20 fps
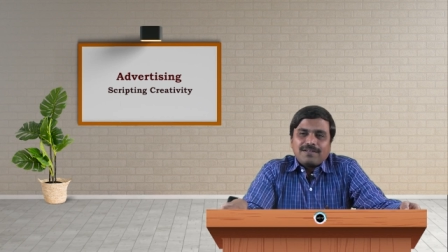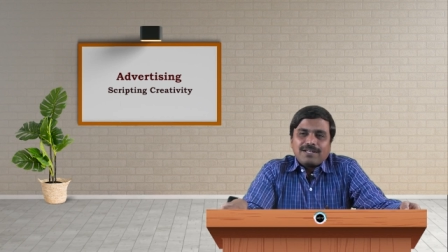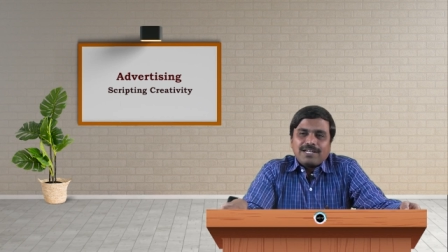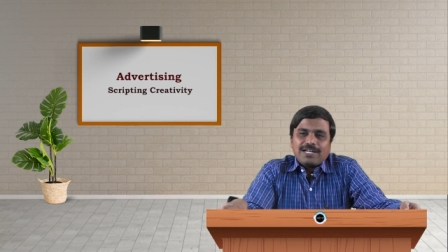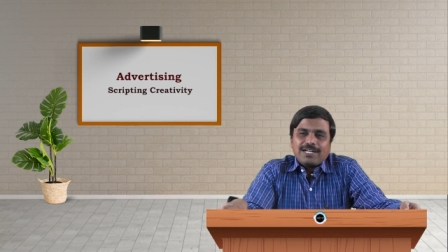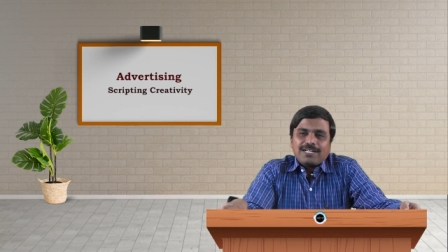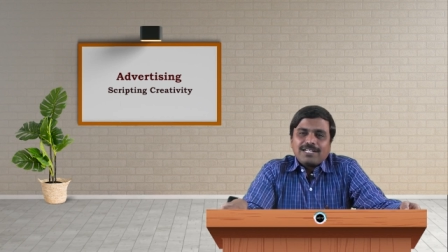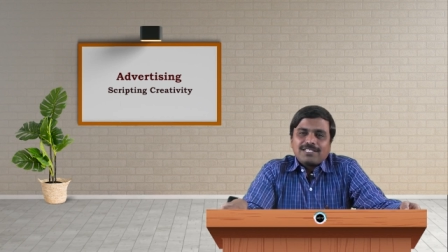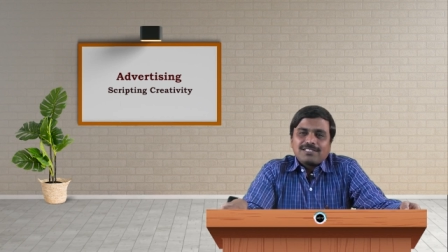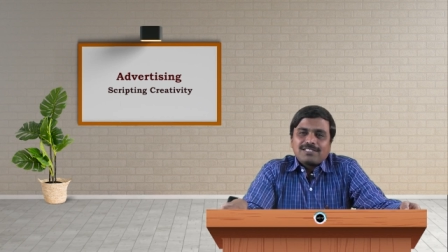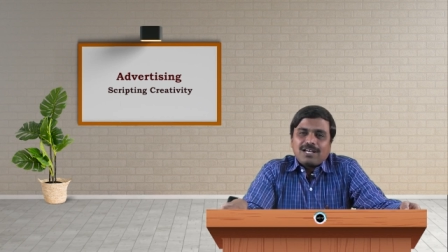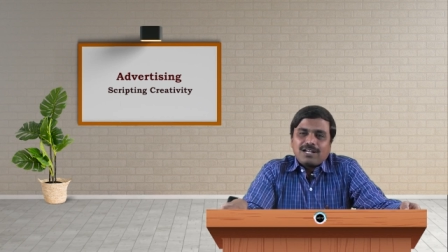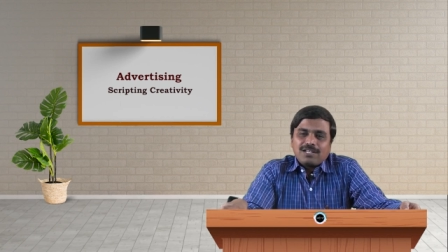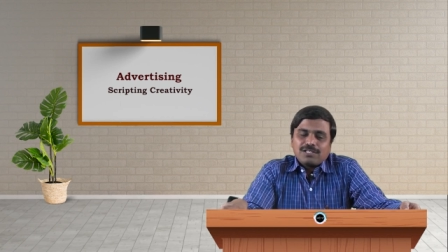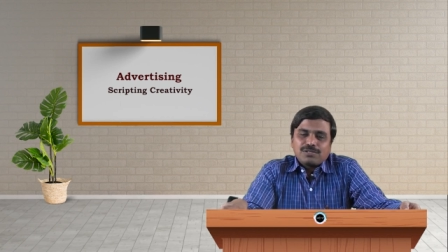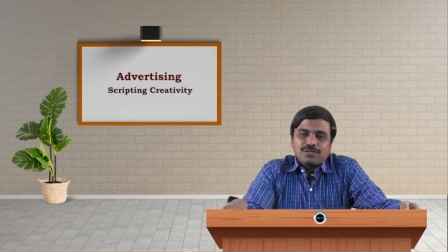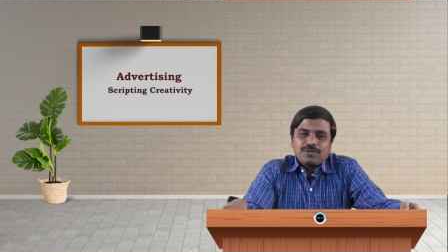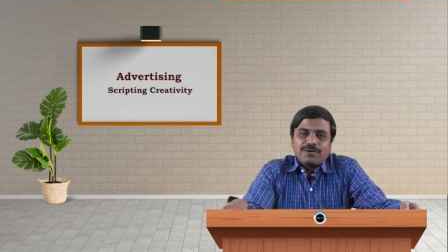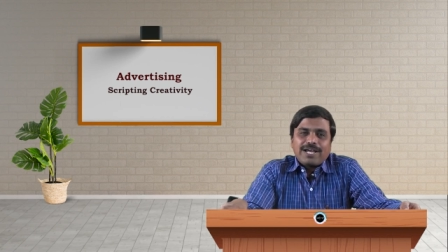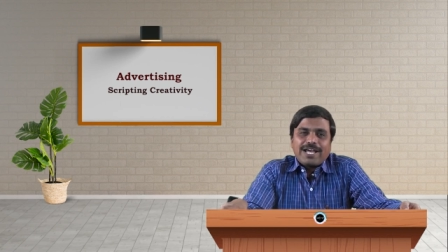it is
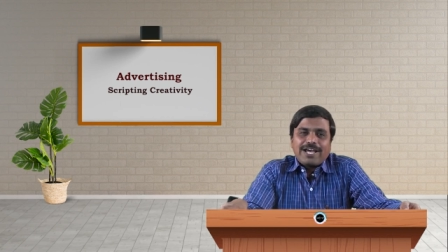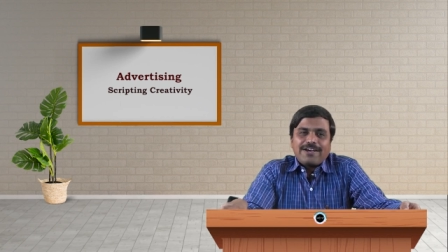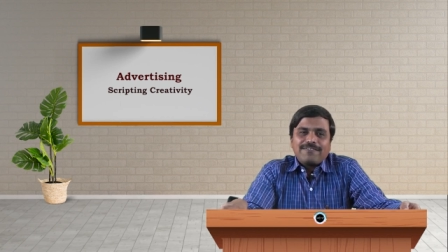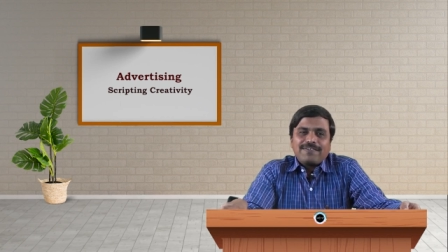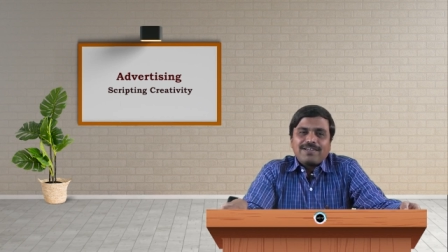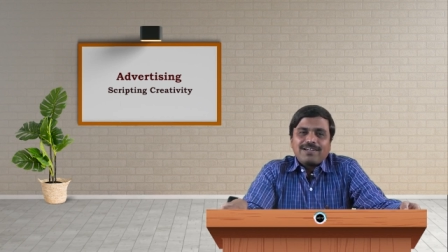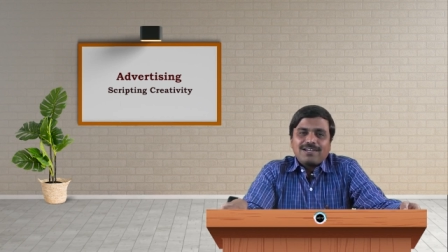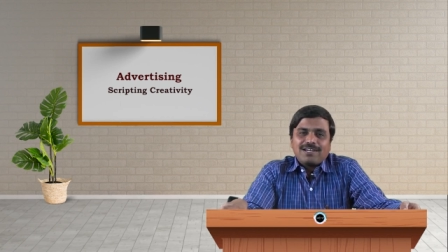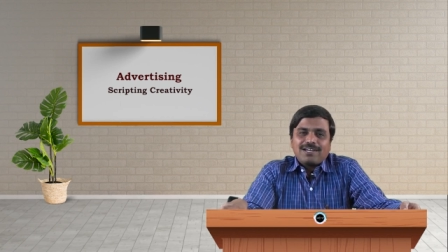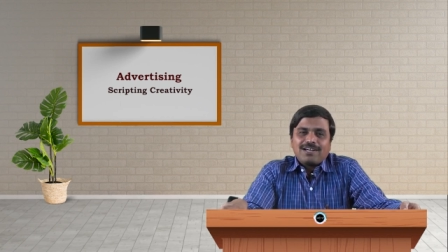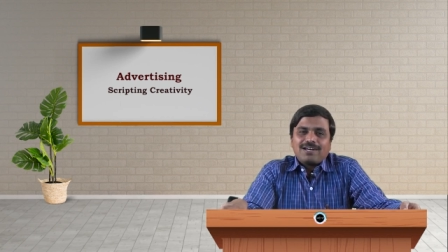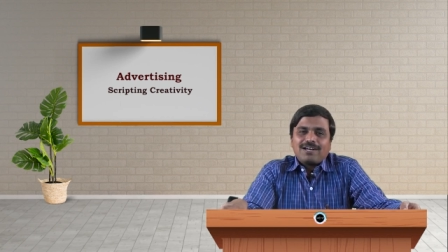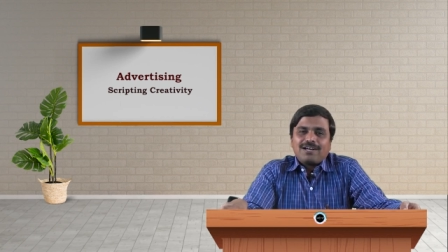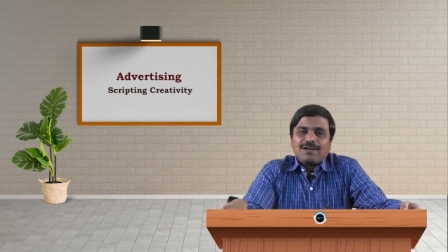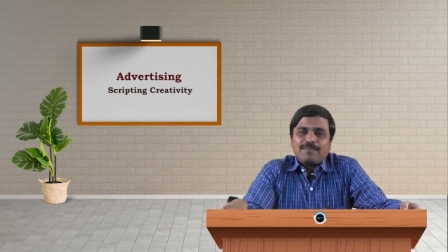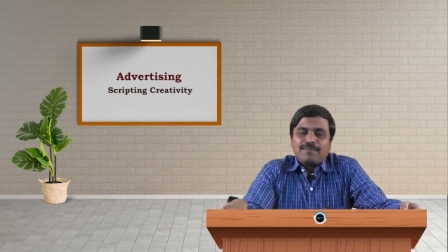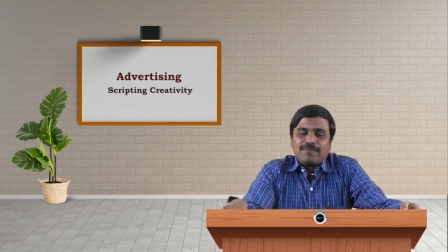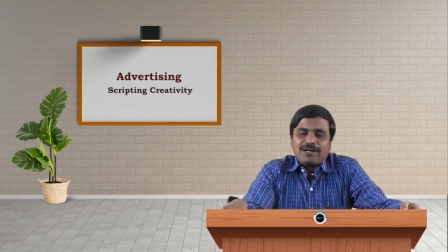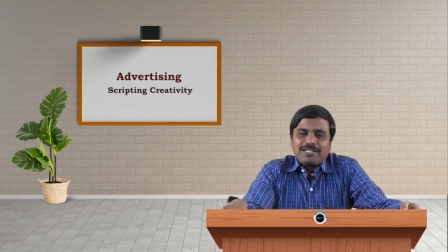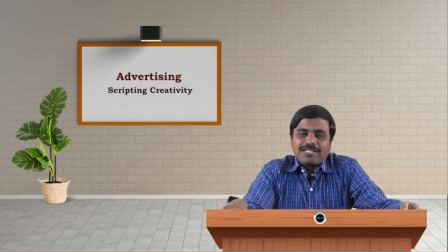also having
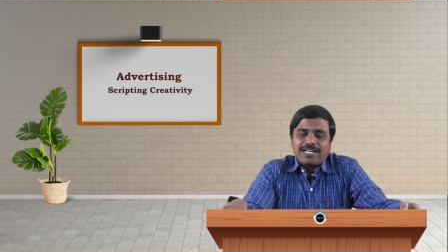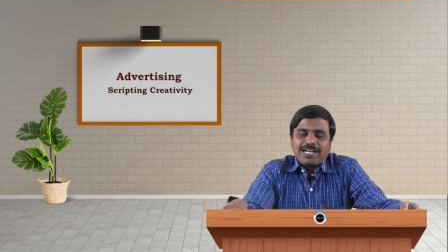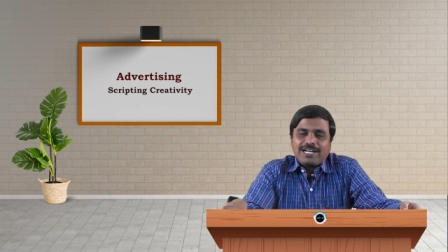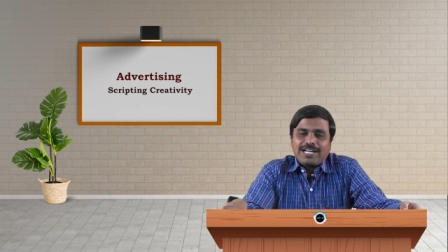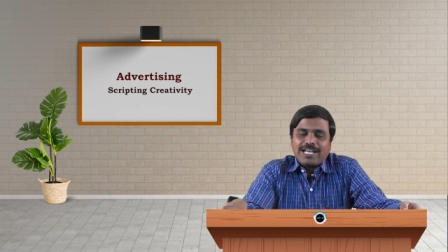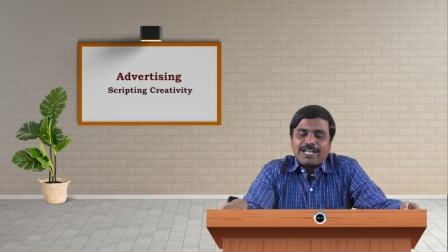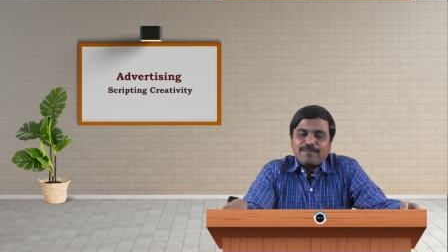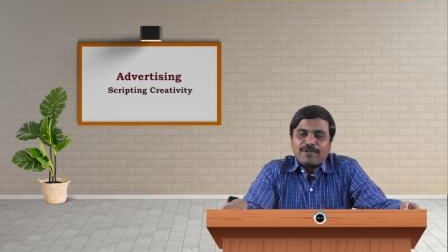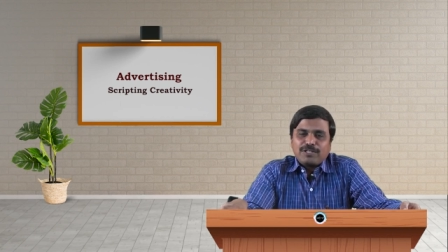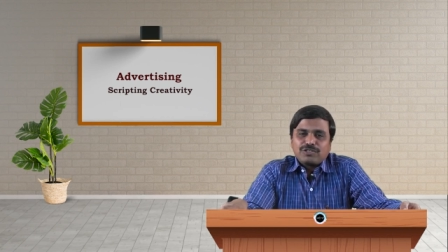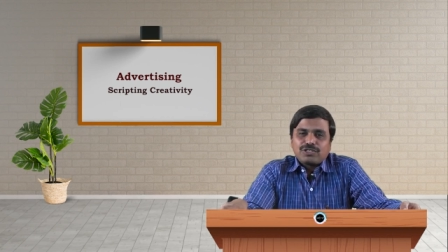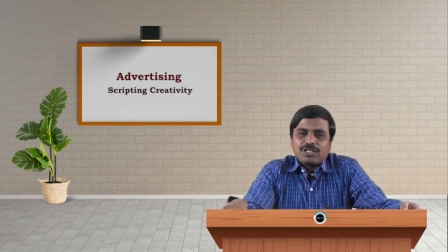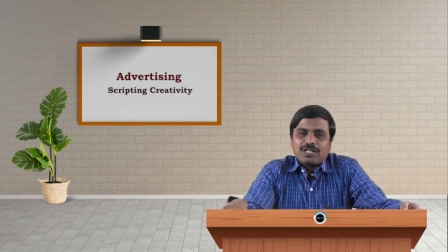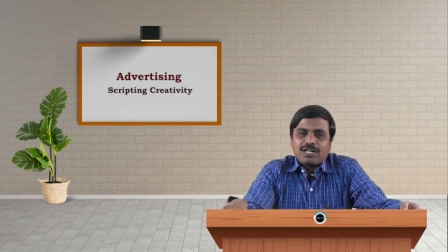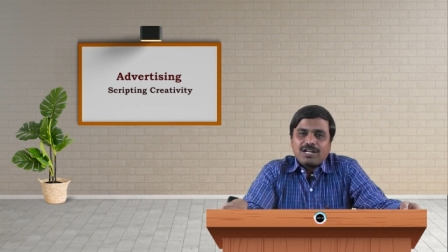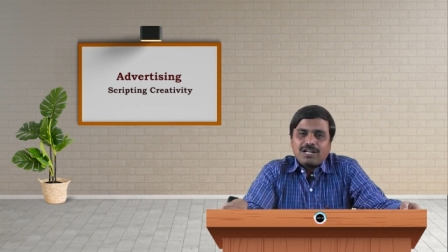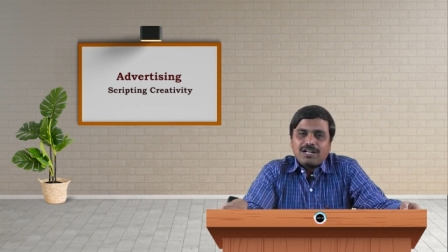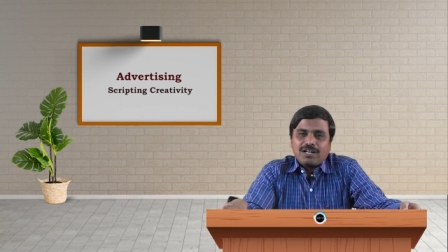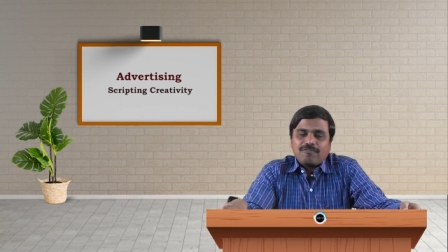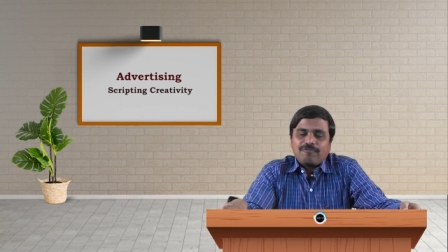a
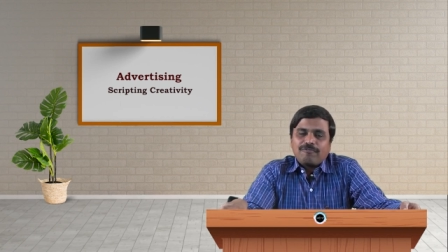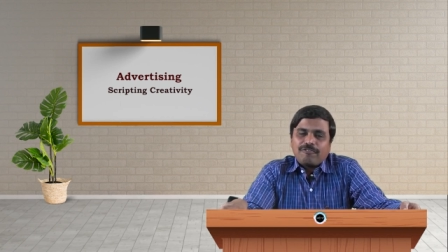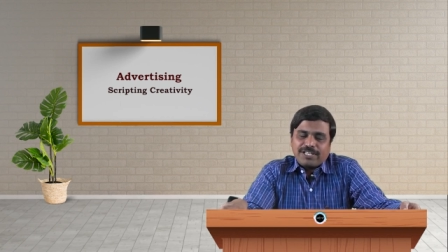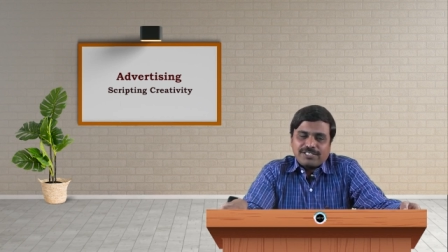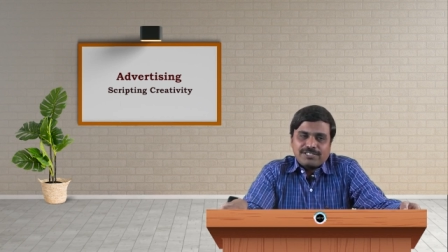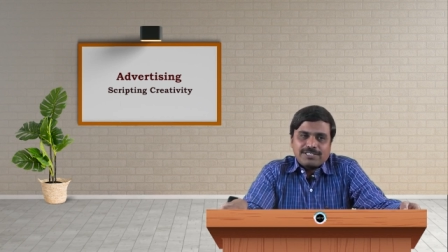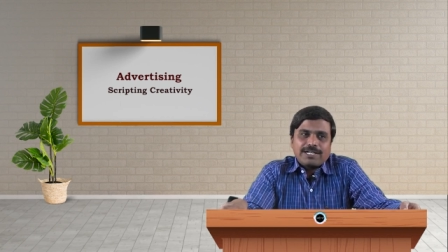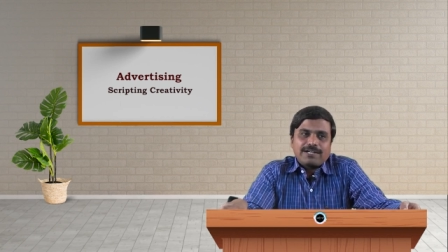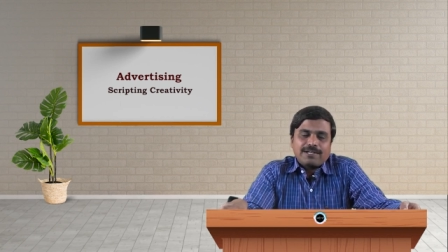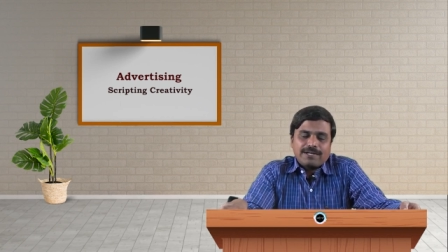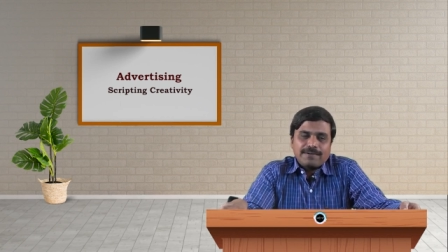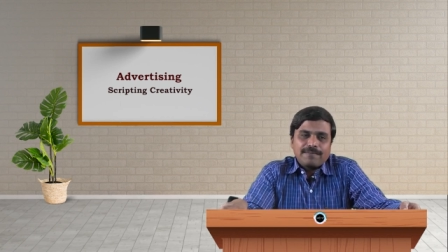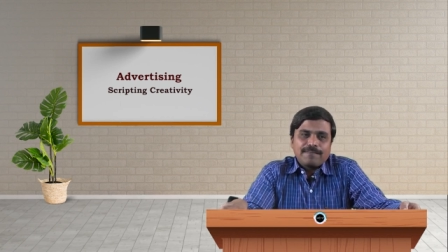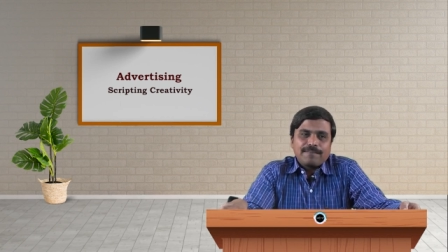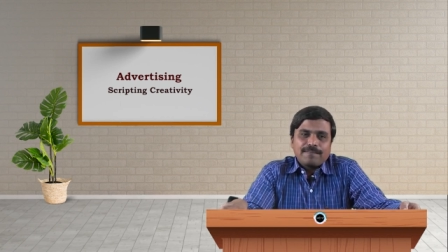multi-dimensional facet.